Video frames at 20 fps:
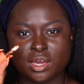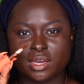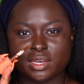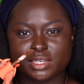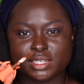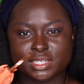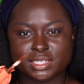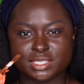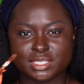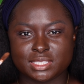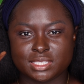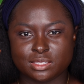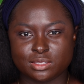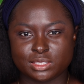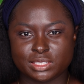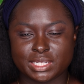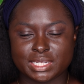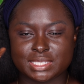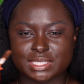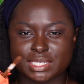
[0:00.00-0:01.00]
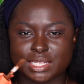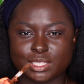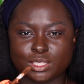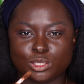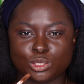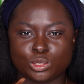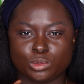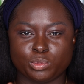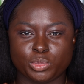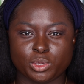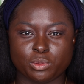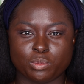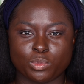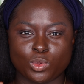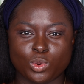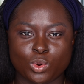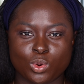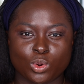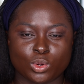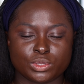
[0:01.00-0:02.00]
a concealer that's a little bit
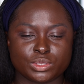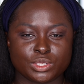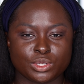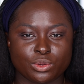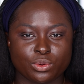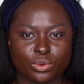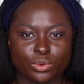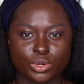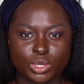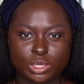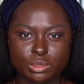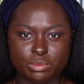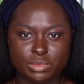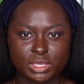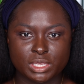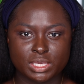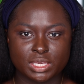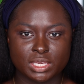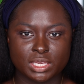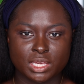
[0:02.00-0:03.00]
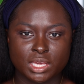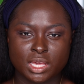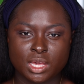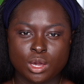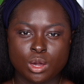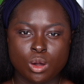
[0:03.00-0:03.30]
more on the creamy,